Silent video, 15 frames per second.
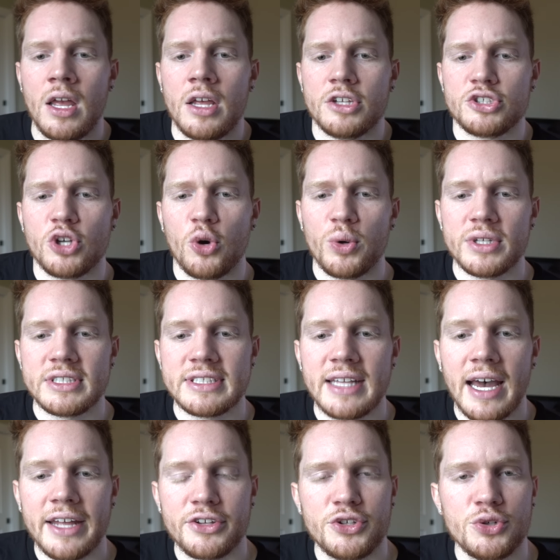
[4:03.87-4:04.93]
so it's
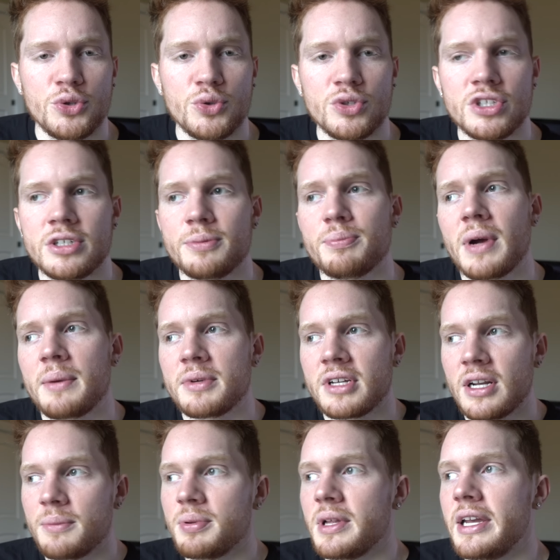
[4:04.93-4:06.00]
not huge. Probably
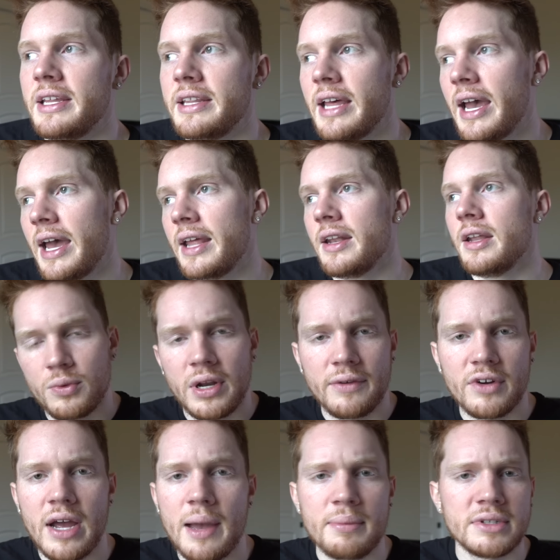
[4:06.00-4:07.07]
gonna play in that.
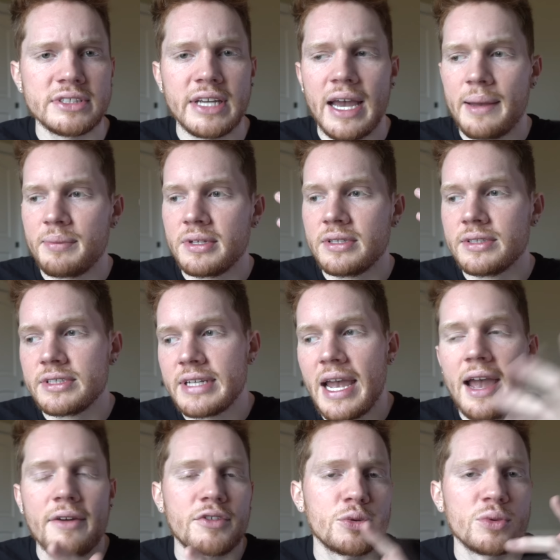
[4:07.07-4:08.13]
Whatever happens, happens.
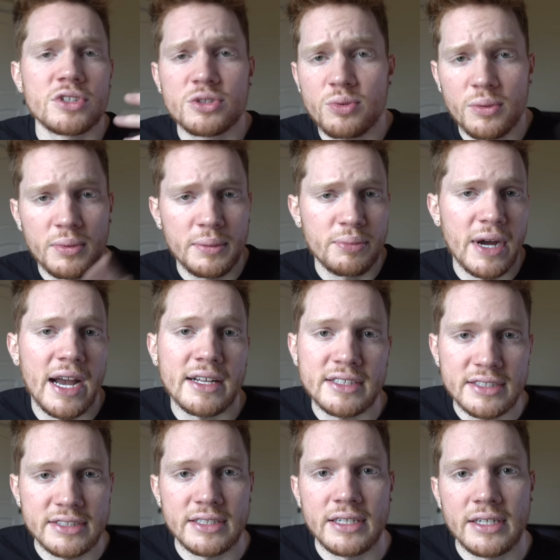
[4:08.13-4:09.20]
Afterwards, we'll be
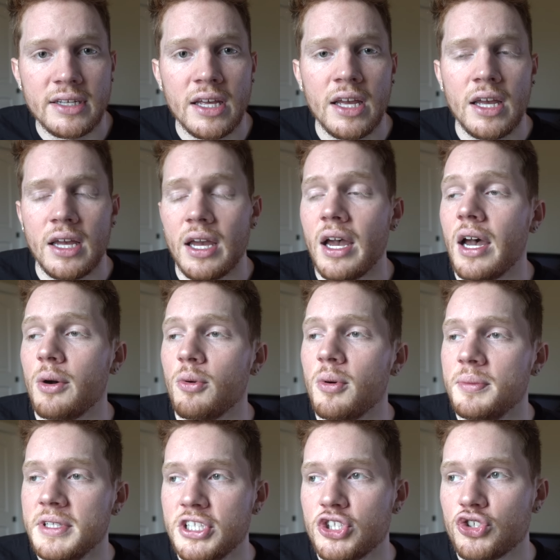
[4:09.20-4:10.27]
practicing.
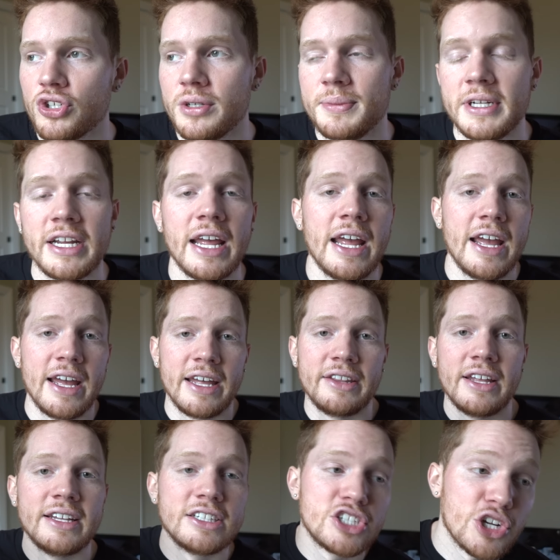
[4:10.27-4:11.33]
We'll be streaming. And
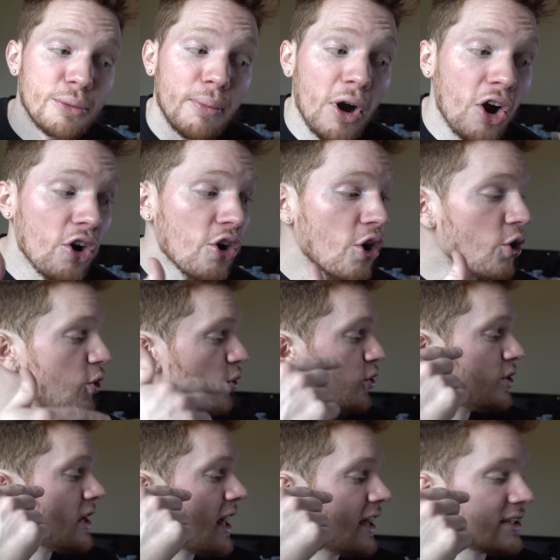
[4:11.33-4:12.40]
then tomorrow
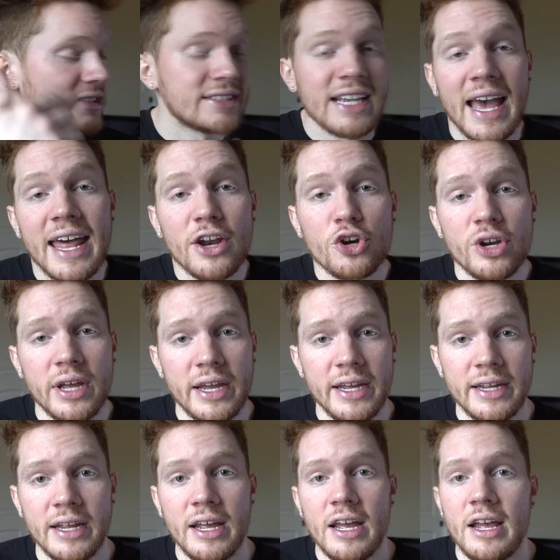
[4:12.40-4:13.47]
on
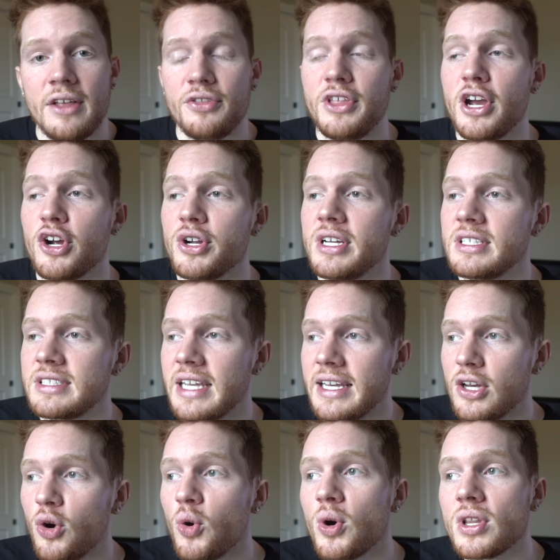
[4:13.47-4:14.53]
Saturday, there is
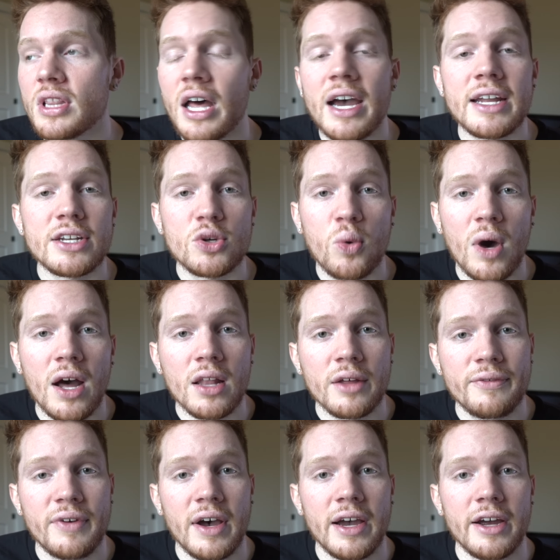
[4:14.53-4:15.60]
a online
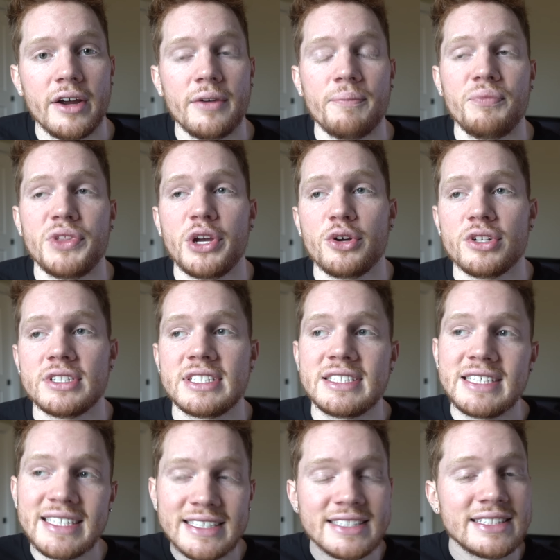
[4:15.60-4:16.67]
qualifier. There is
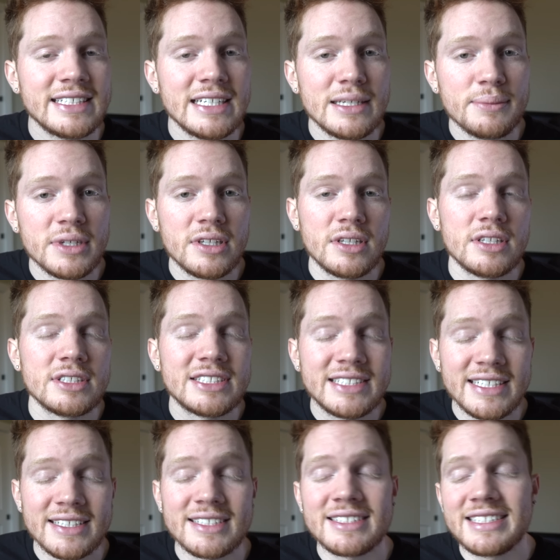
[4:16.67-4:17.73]

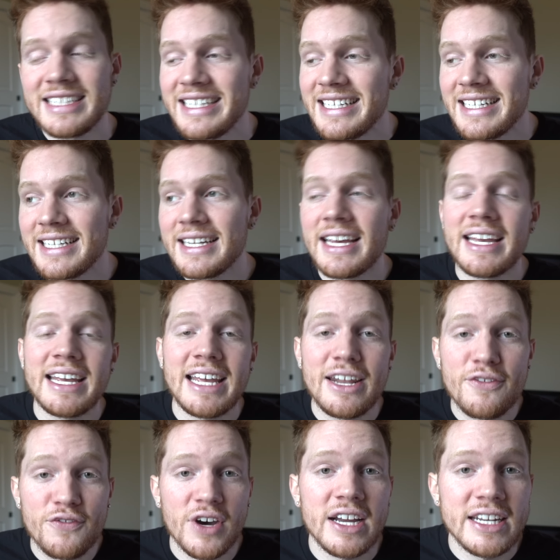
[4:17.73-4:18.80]
16
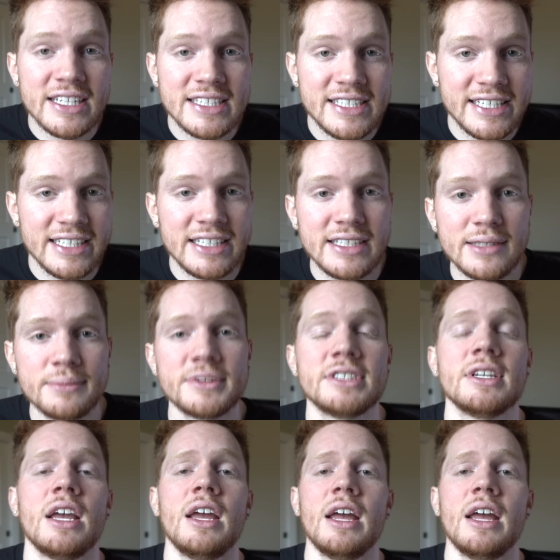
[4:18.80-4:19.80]
invited teams.